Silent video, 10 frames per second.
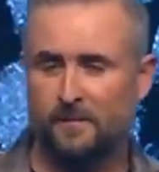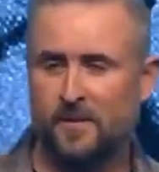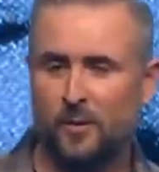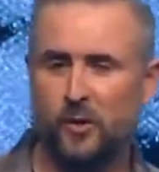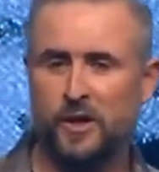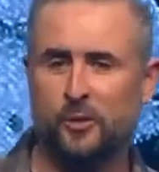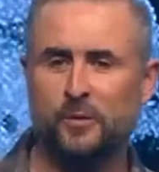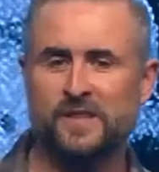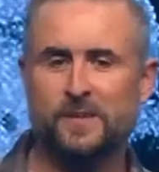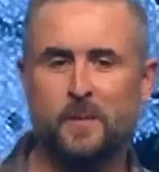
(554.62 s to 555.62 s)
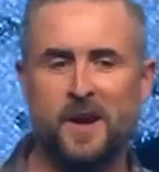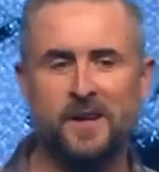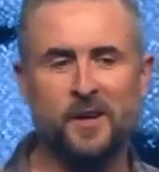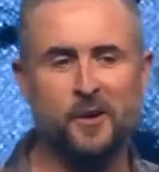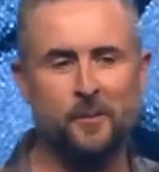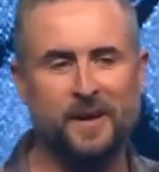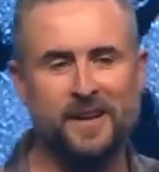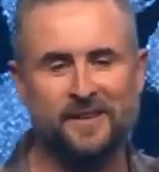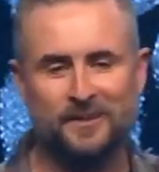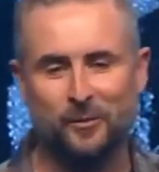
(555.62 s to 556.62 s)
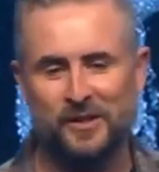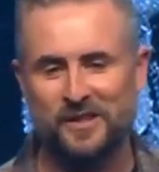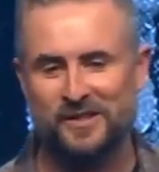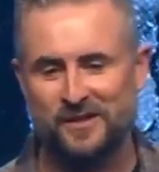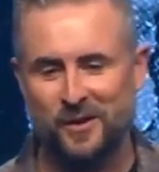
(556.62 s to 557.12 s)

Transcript: When you're responding in obedience to what Jesus